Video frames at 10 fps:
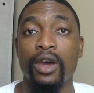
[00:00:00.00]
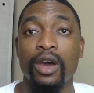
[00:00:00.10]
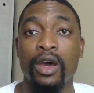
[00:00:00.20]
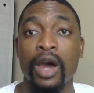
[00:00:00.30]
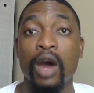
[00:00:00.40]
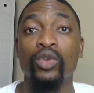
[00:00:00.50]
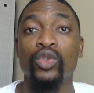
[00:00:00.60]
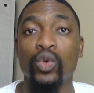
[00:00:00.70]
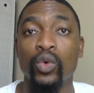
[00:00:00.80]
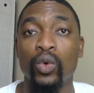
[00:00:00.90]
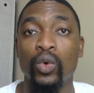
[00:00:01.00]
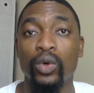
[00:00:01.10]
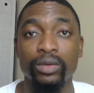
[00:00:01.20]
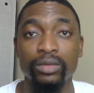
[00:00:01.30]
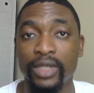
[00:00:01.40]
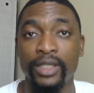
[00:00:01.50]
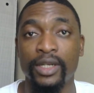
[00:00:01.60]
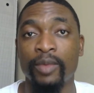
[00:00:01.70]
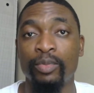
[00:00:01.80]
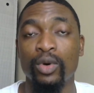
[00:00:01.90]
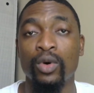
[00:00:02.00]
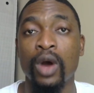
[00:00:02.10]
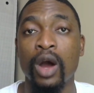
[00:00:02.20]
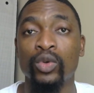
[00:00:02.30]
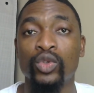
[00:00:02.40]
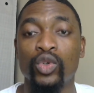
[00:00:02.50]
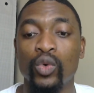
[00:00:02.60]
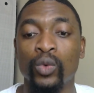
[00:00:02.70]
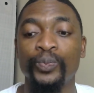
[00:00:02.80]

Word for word: uh, how to set up or how to